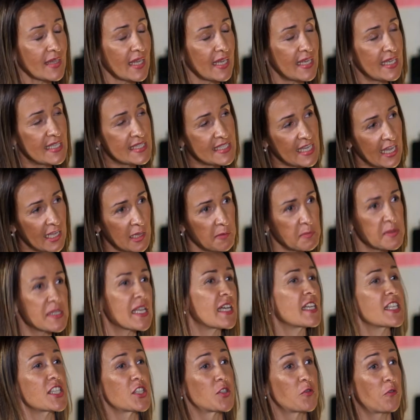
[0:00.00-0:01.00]
it helps
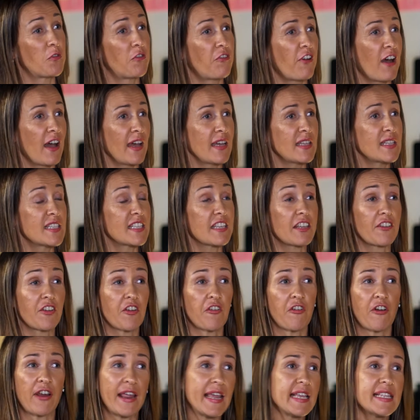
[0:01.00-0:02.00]
us to find
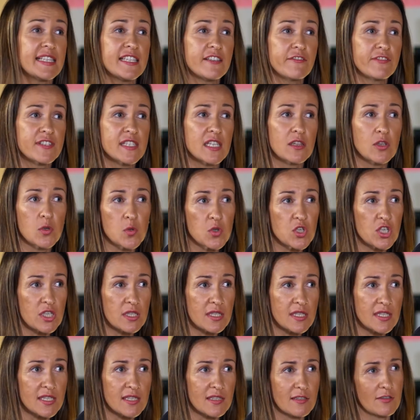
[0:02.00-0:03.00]
creative
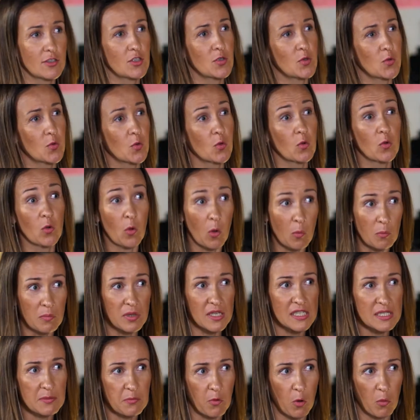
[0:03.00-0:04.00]
solutions to
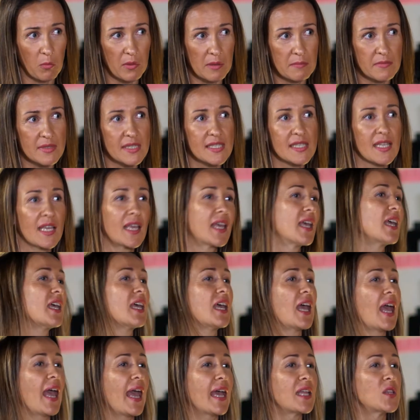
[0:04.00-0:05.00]
complex problems.
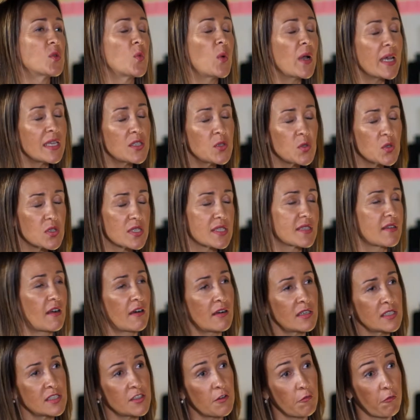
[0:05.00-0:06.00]
And where do you
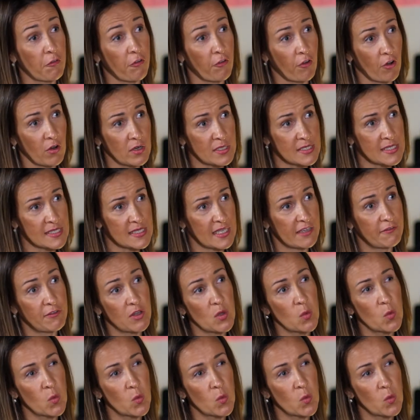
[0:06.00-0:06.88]
start? First, if you